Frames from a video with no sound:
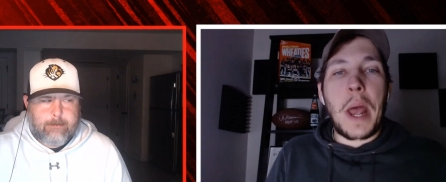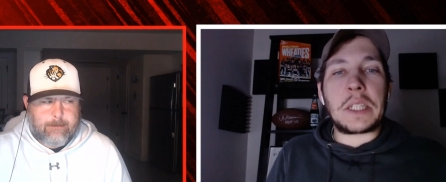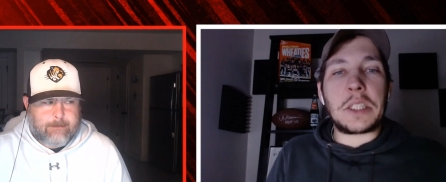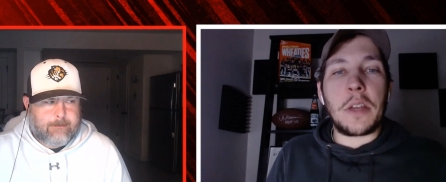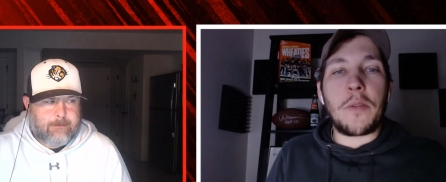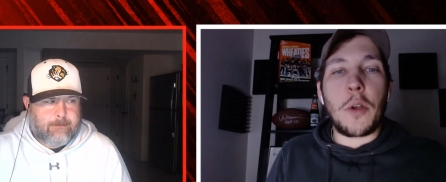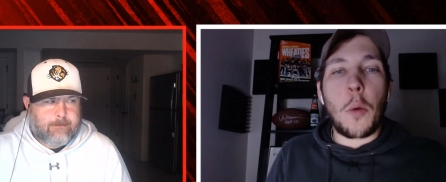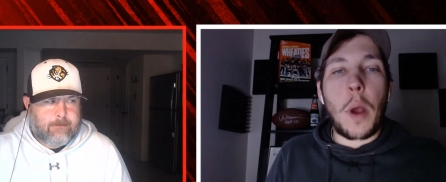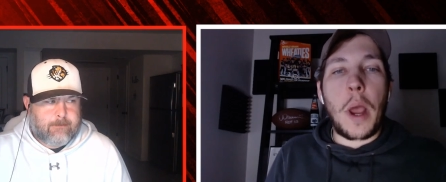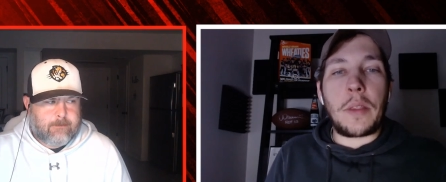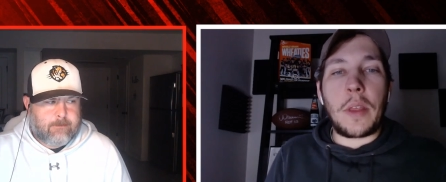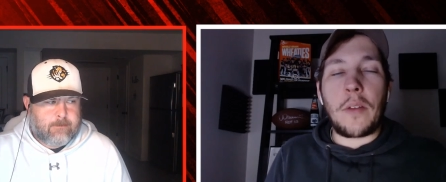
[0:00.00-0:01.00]
Speaker 1: pass
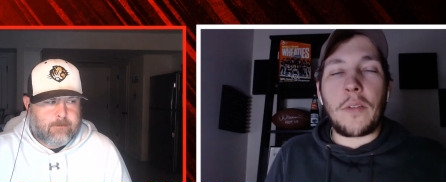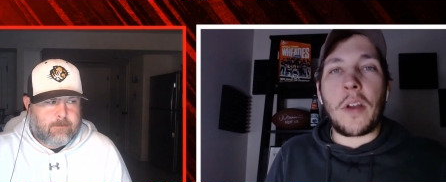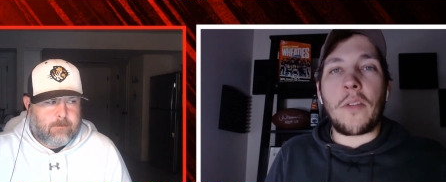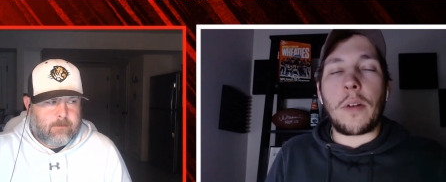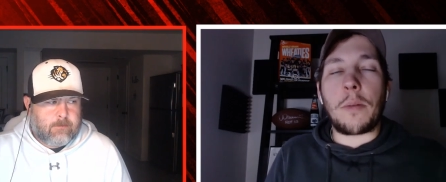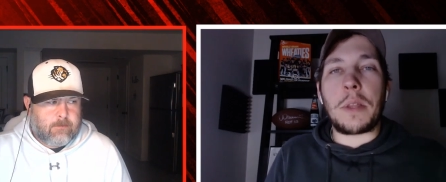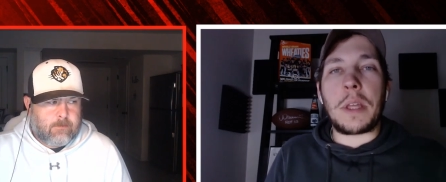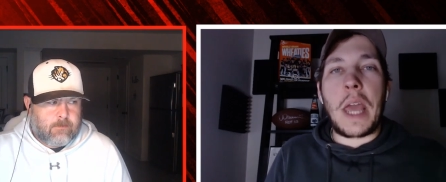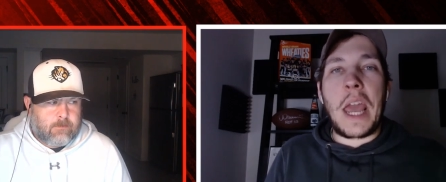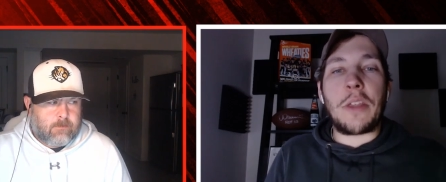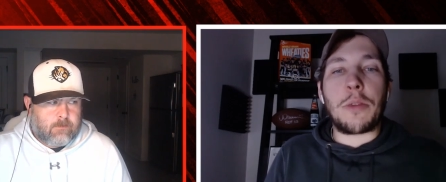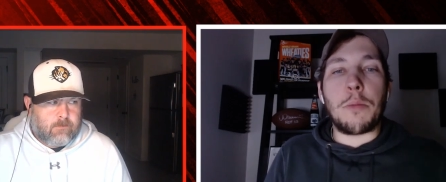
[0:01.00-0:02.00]
DVOA, and they have given up the
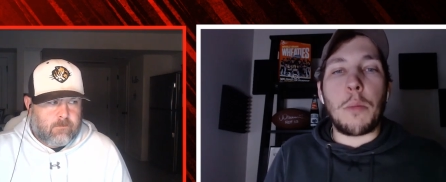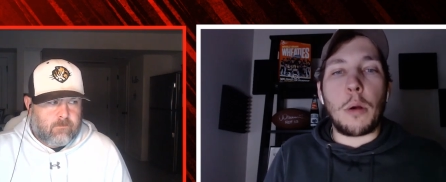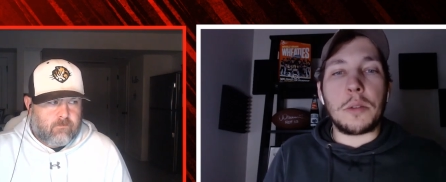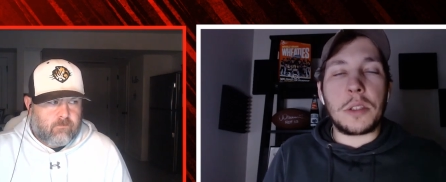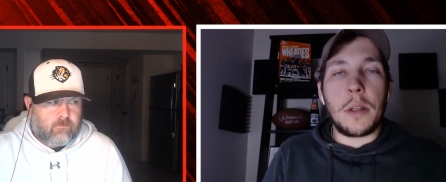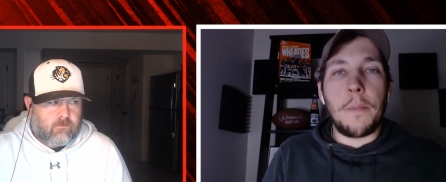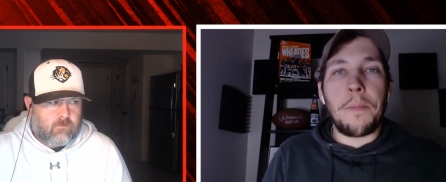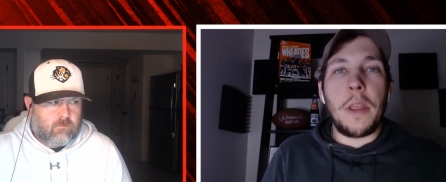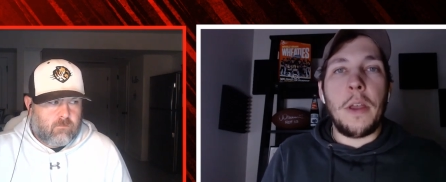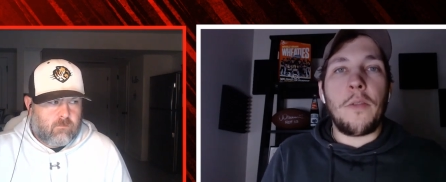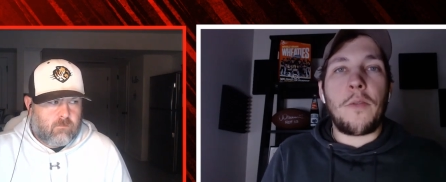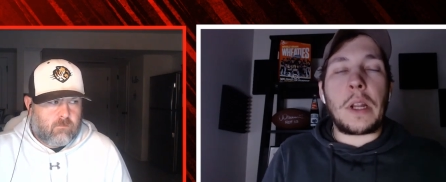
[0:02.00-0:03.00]
8th most
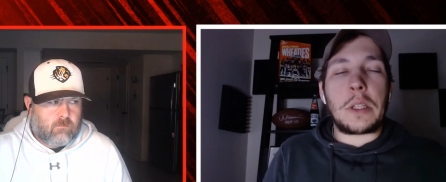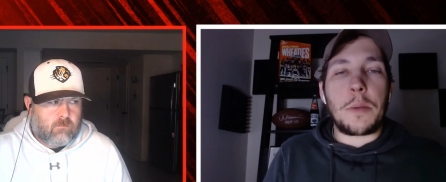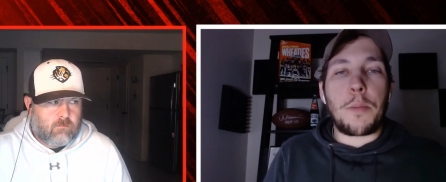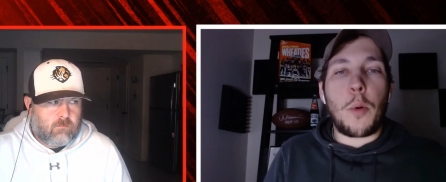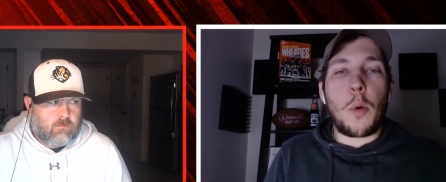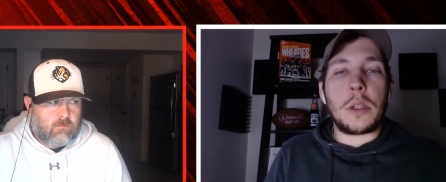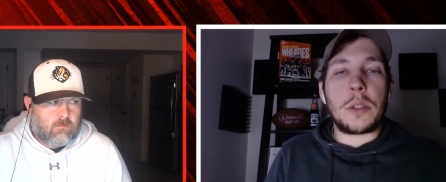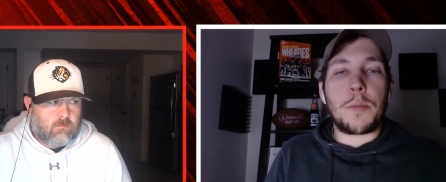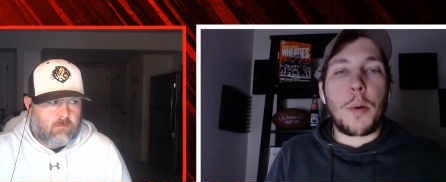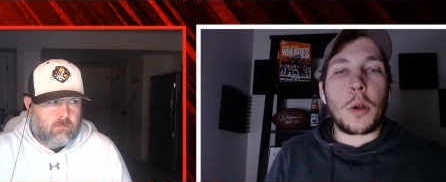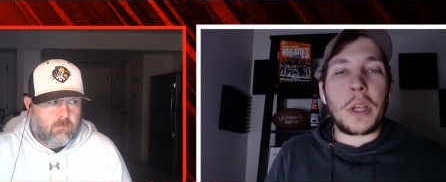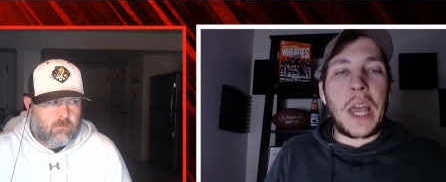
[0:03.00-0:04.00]
fantasy points
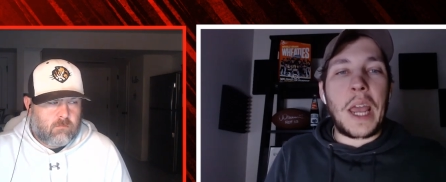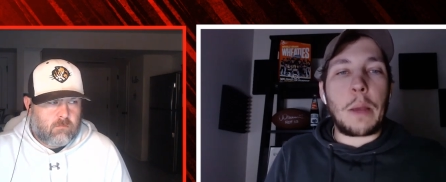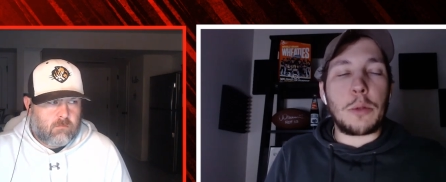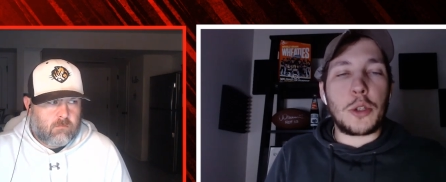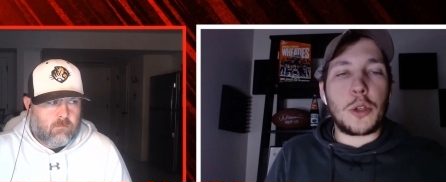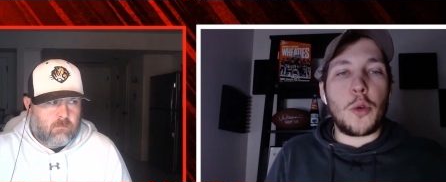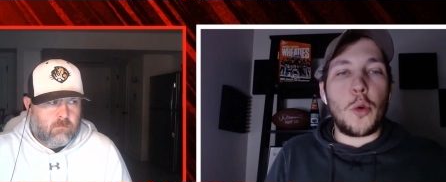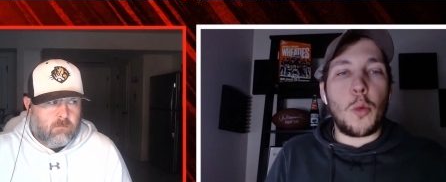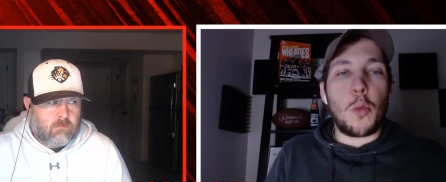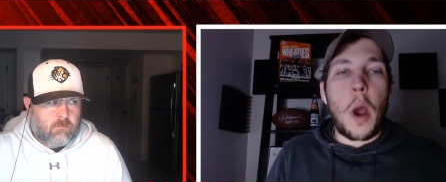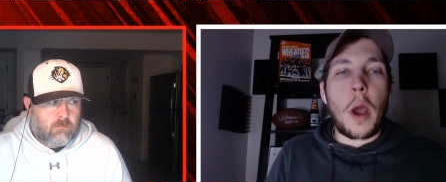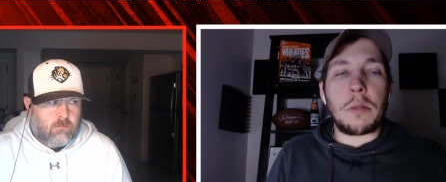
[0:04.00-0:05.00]
per game to
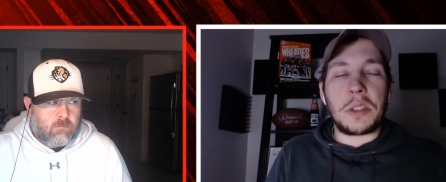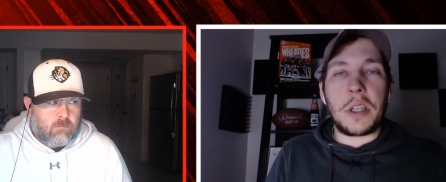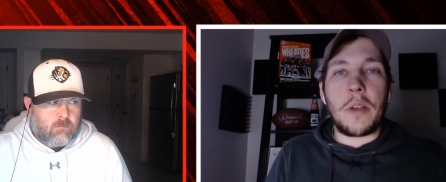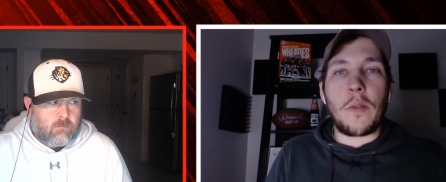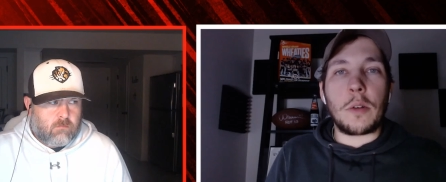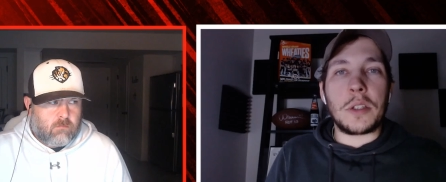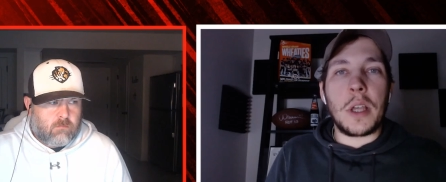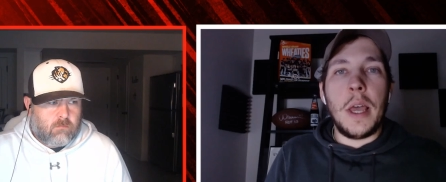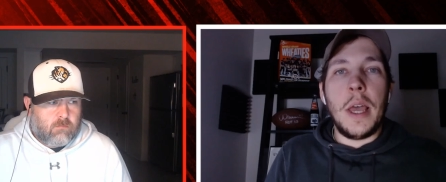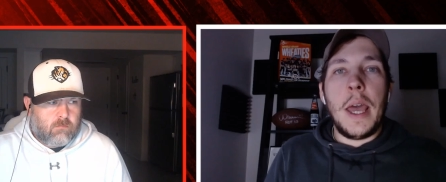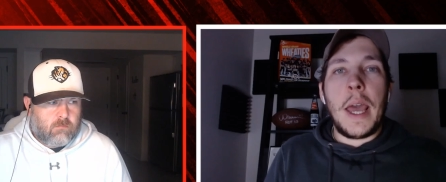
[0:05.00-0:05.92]
wide receivers,